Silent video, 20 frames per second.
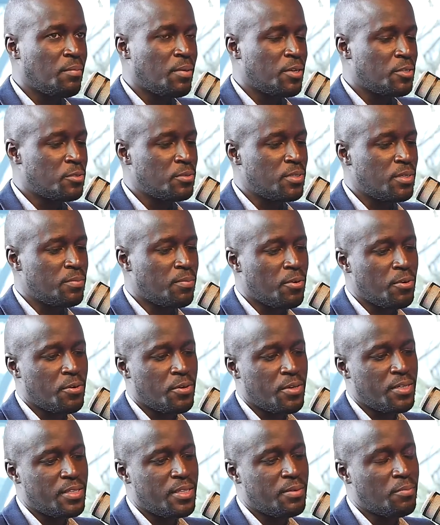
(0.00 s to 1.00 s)
Number two,
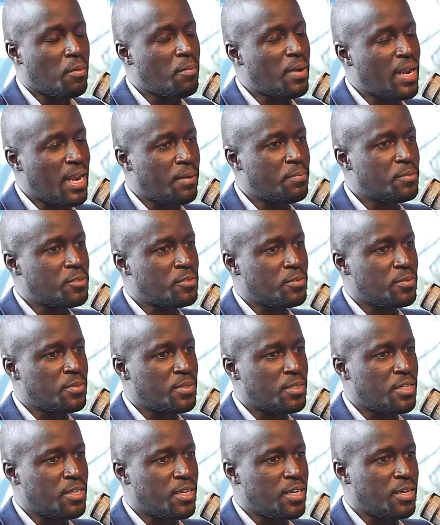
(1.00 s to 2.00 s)
deploy the mobile apps
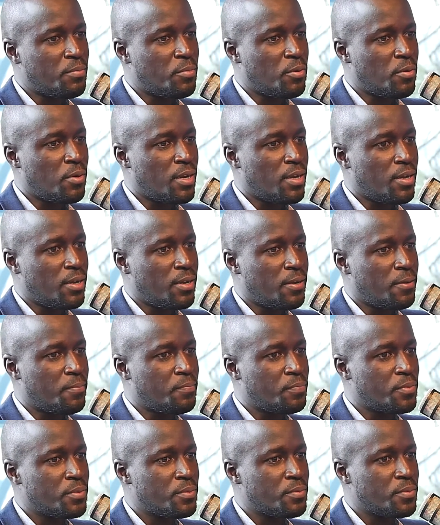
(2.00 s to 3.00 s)
to enable
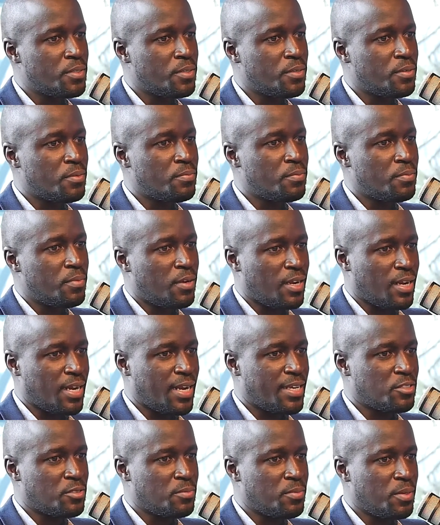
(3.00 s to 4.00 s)

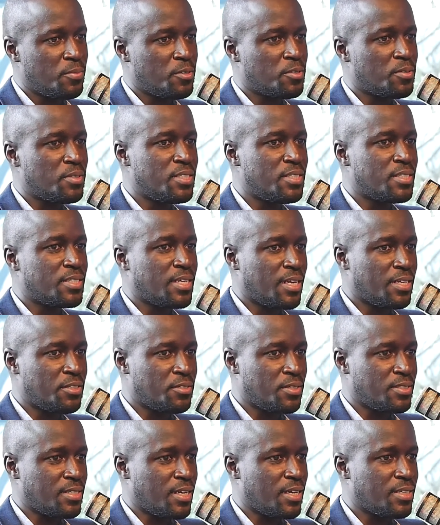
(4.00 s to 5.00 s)
our clients to be able to
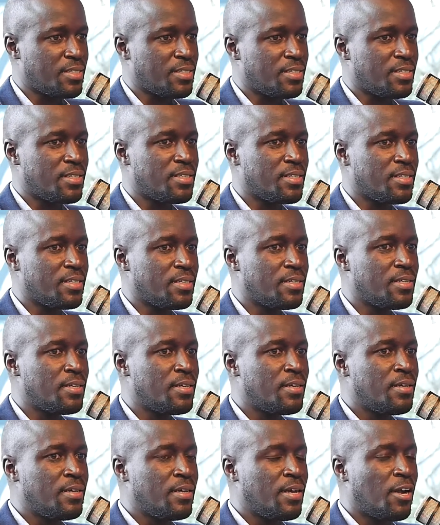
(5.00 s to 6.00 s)
digitally transact
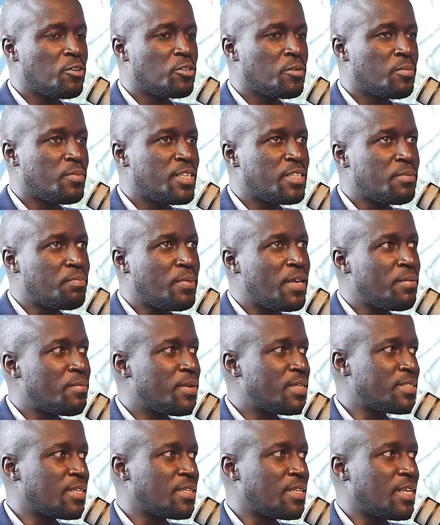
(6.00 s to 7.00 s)
and automate
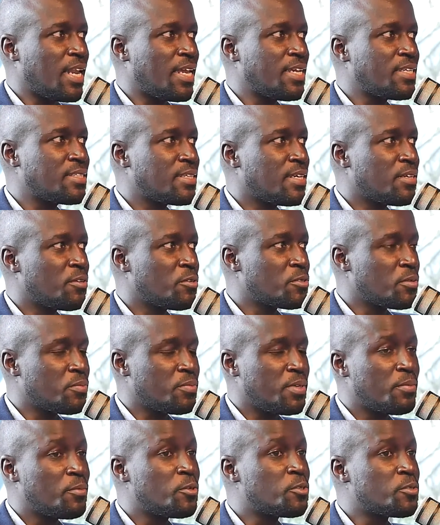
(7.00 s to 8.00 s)
payments and the likes, and
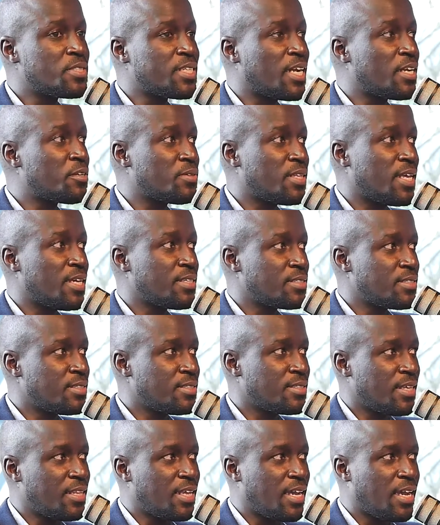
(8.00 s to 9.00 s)
also be able to chat with
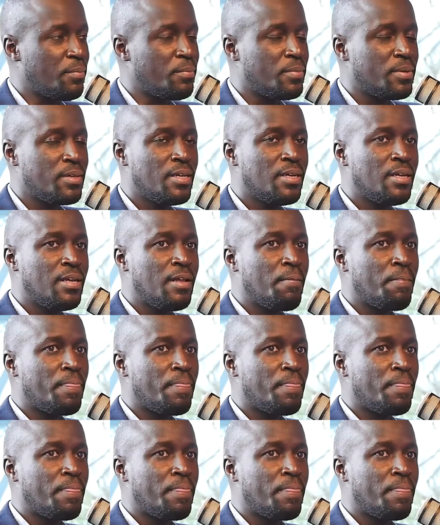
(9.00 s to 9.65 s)
us inside the app.